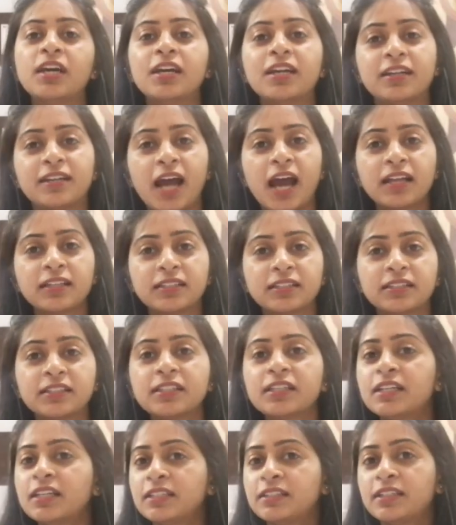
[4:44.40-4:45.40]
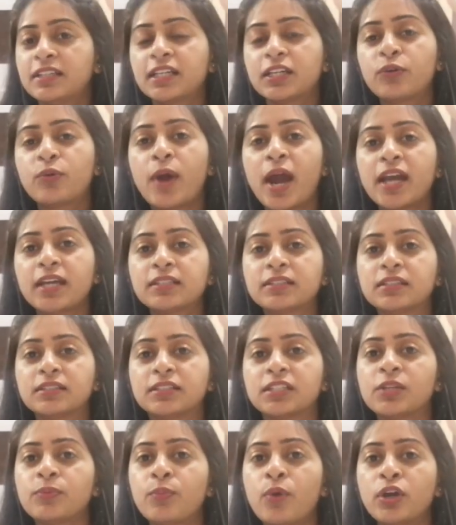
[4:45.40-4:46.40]
Rather, they require
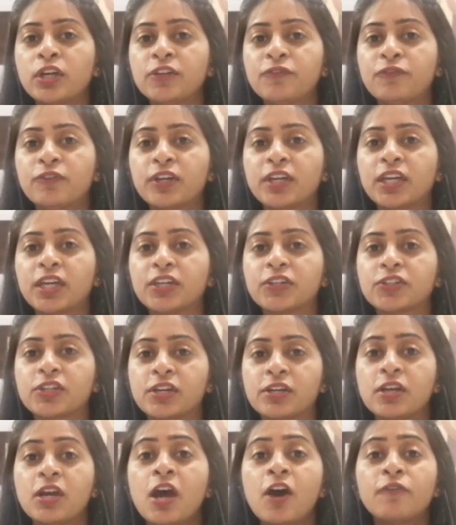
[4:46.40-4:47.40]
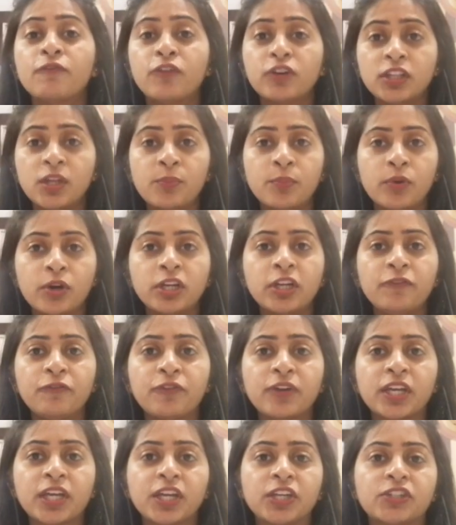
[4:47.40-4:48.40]
certain modification. For the
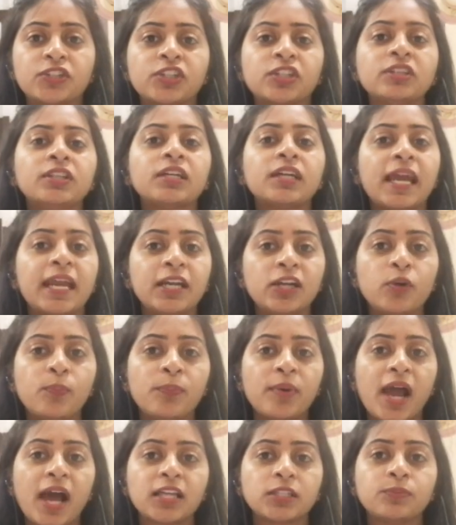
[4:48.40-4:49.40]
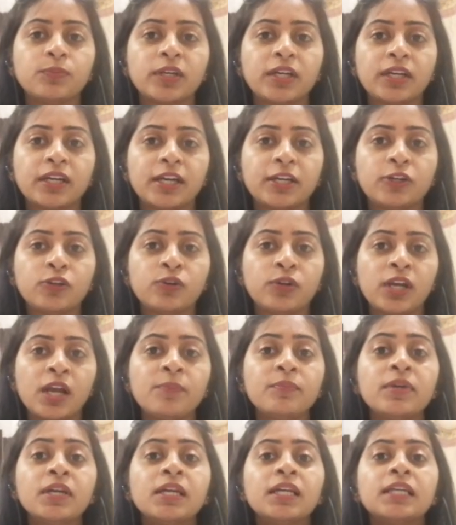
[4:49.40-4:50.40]
modification, the endoplasmic
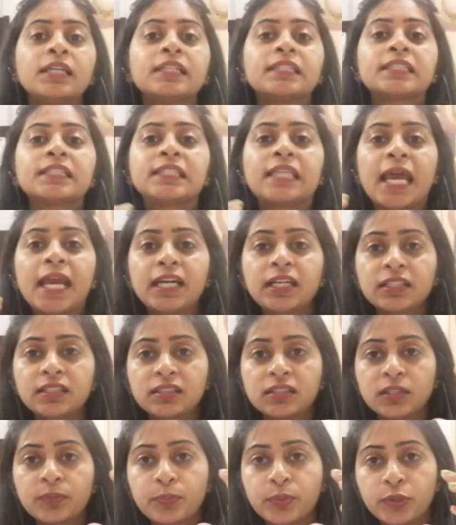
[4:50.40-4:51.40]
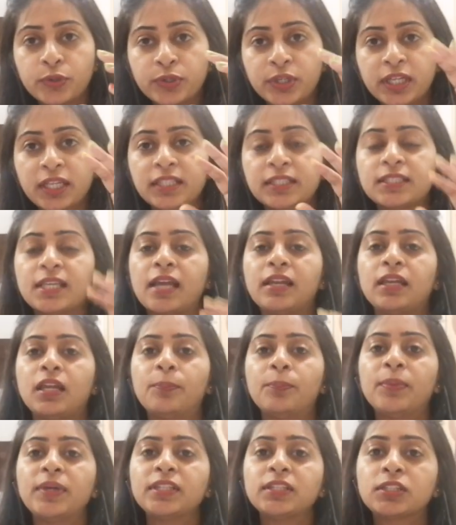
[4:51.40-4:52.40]
reticulum sends the proteins and
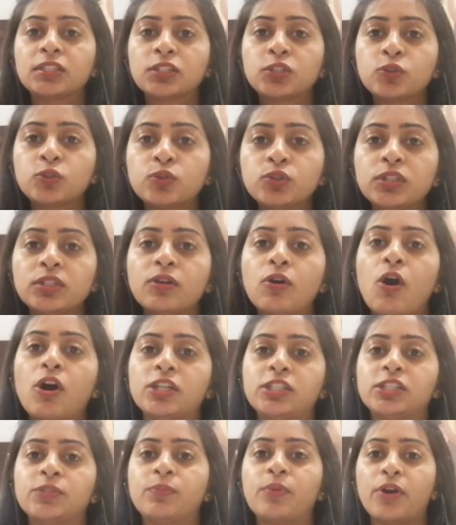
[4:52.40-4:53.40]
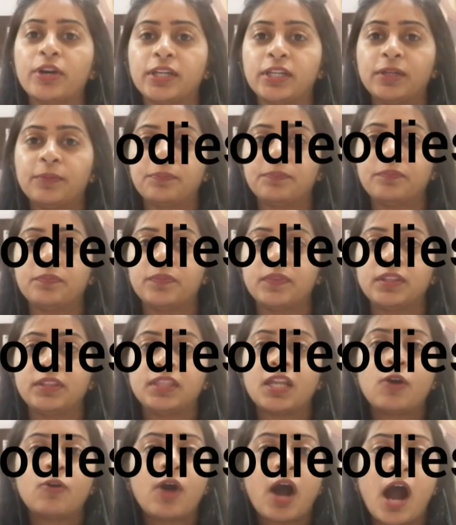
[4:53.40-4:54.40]
lipids to the Golgi body.
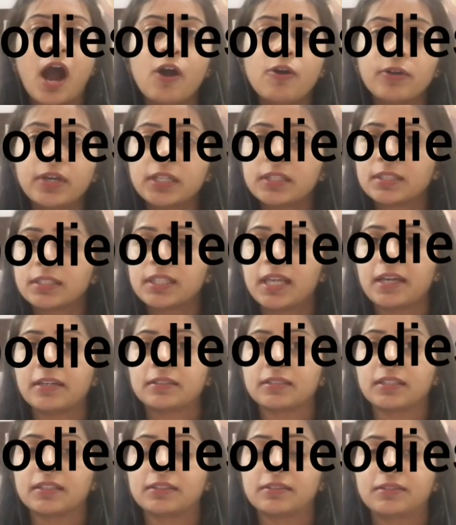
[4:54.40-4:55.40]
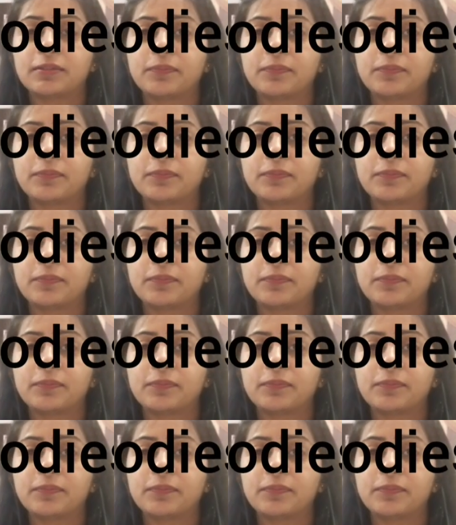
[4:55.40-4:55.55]
Now, how it sends it?